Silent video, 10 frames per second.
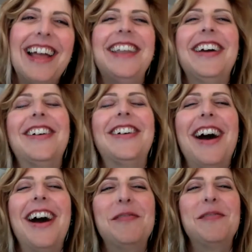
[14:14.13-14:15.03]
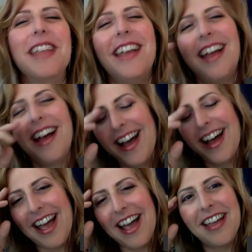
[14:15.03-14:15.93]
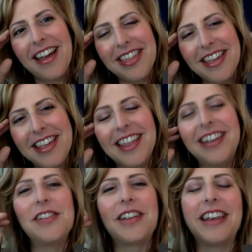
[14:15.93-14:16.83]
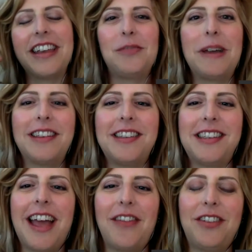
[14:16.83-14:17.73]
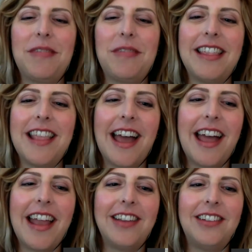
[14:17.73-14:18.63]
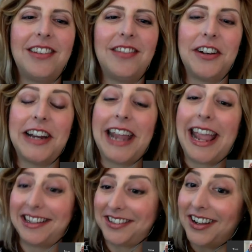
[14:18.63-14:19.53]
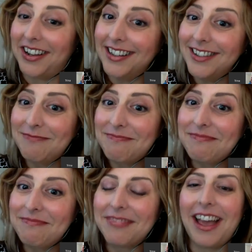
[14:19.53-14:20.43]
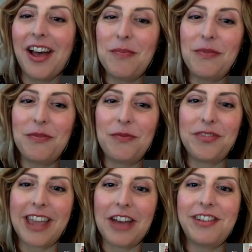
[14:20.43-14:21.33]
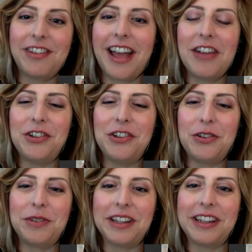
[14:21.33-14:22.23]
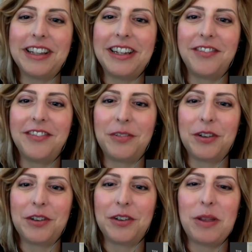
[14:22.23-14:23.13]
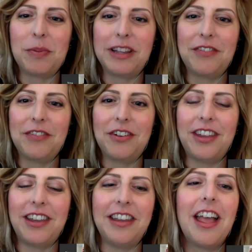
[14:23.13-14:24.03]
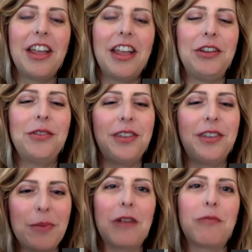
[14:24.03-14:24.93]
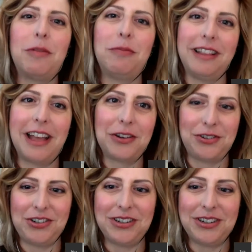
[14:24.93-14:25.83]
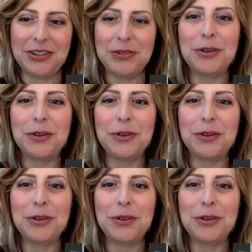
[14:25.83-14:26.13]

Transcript: No, I think that you can expect to have something that is very hands-on. Kevin and I we're not big believers in you sit back while we lecture to you.